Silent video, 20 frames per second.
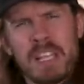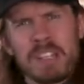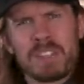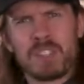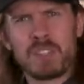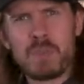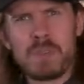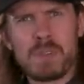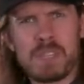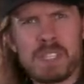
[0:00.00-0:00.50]

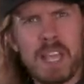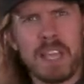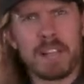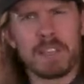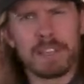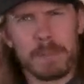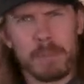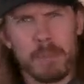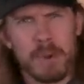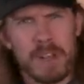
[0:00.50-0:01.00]

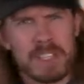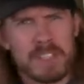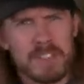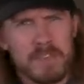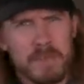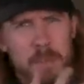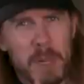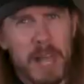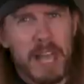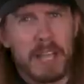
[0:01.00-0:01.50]
suicidal,
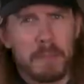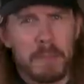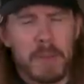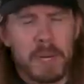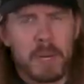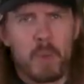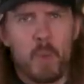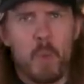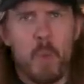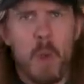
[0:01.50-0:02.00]
depressive black
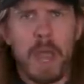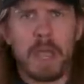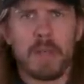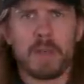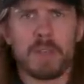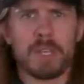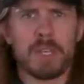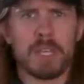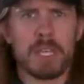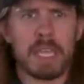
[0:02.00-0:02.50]
metal
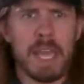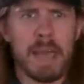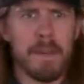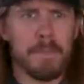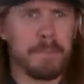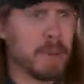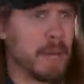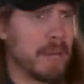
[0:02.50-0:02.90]
wail you get,